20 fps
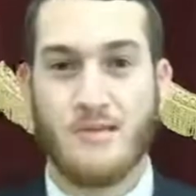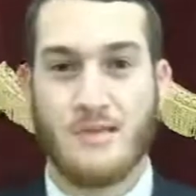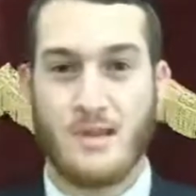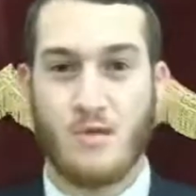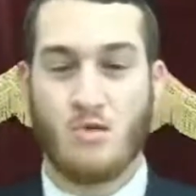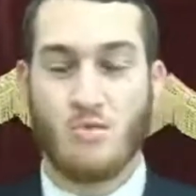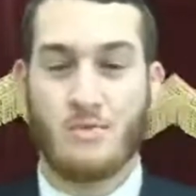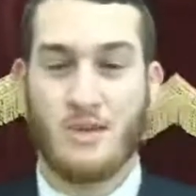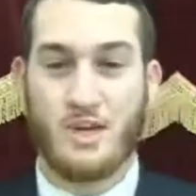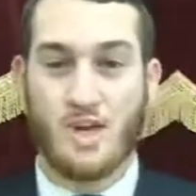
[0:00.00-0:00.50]
They
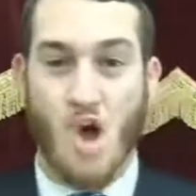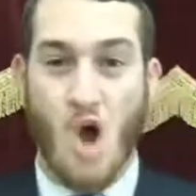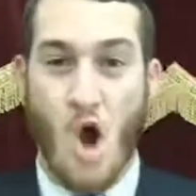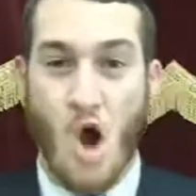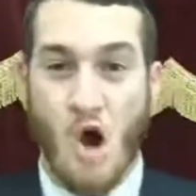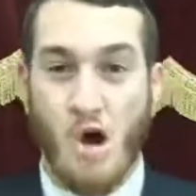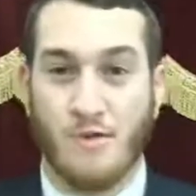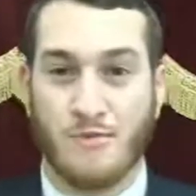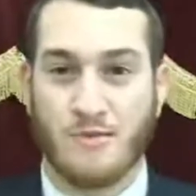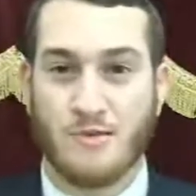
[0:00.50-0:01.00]
will be in
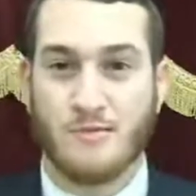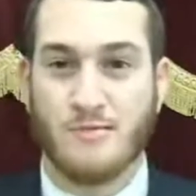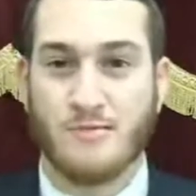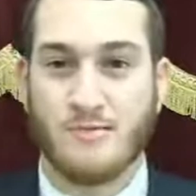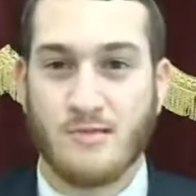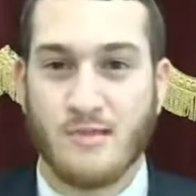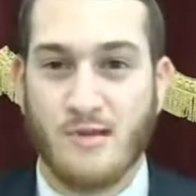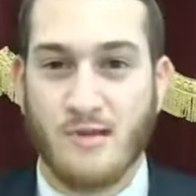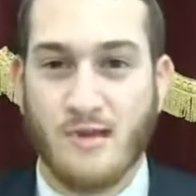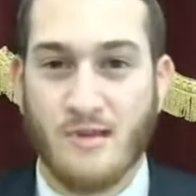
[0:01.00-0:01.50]
awe of you.
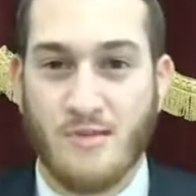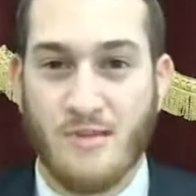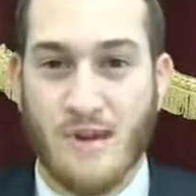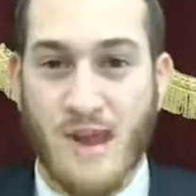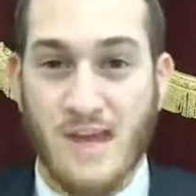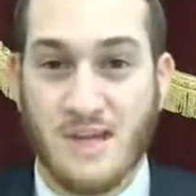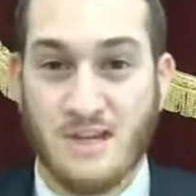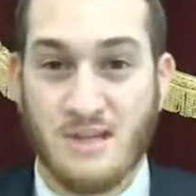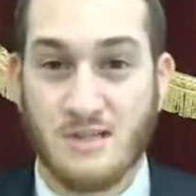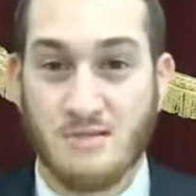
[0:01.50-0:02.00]
The
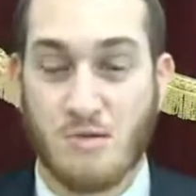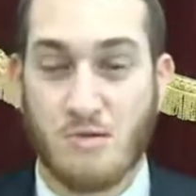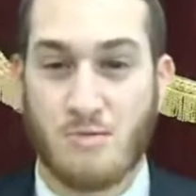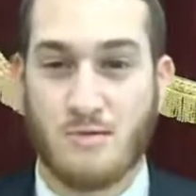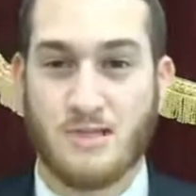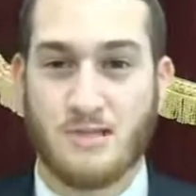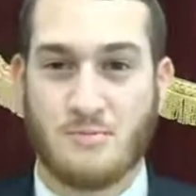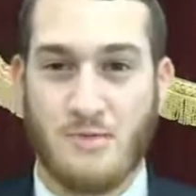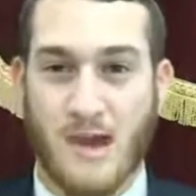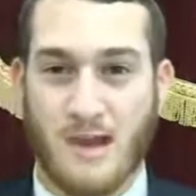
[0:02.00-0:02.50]
nations will
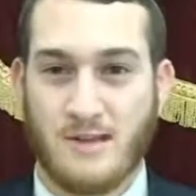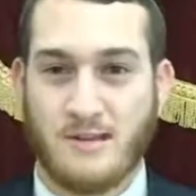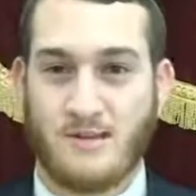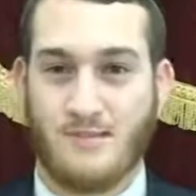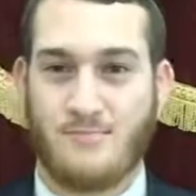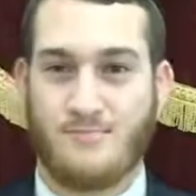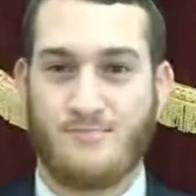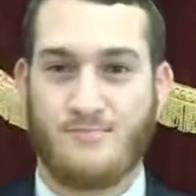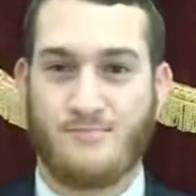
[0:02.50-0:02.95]
respect you.